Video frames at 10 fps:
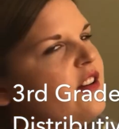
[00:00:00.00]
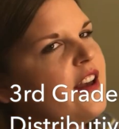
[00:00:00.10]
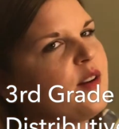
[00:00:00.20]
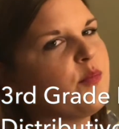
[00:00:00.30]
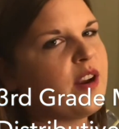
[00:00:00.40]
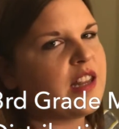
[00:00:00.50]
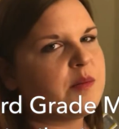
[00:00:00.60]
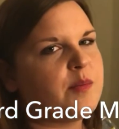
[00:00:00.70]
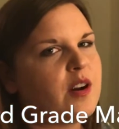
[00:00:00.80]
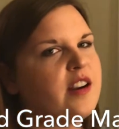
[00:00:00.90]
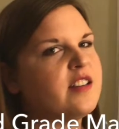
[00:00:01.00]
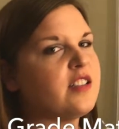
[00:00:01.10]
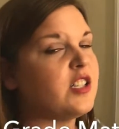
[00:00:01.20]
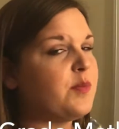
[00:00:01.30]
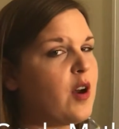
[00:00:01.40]
you how to break them apart
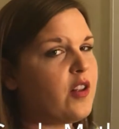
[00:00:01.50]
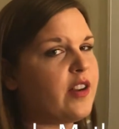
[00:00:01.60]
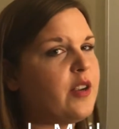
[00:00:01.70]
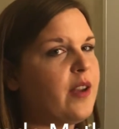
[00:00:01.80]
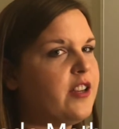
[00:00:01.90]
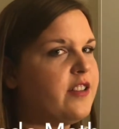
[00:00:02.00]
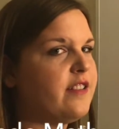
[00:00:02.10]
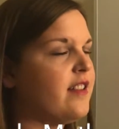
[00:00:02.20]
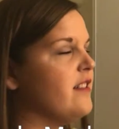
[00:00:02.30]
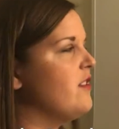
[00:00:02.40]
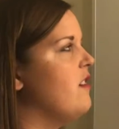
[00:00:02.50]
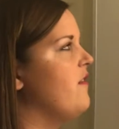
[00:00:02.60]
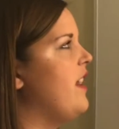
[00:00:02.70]
into smaller equations and solve